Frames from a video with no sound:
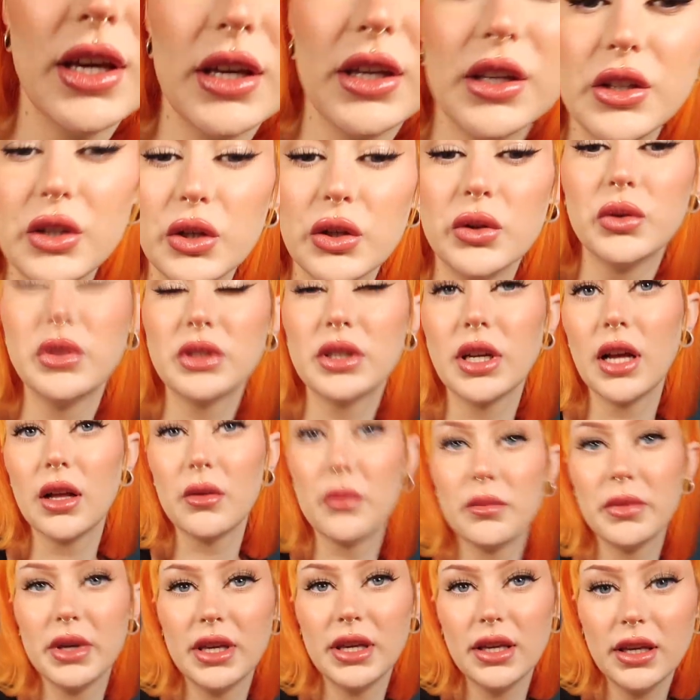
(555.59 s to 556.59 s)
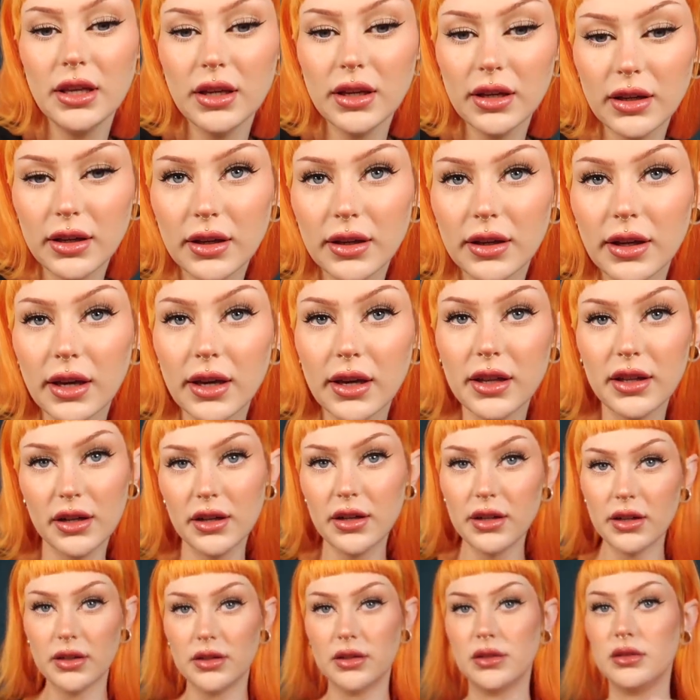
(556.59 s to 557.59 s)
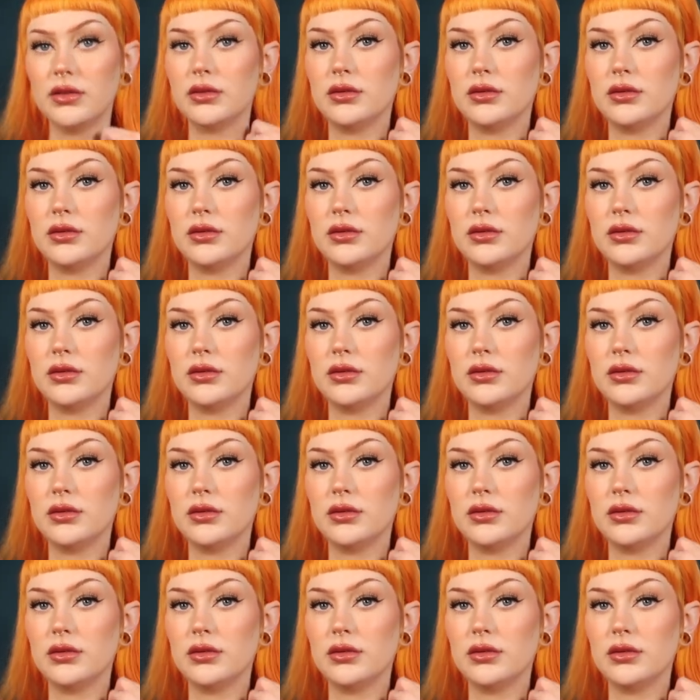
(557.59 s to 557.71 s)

You tell me again.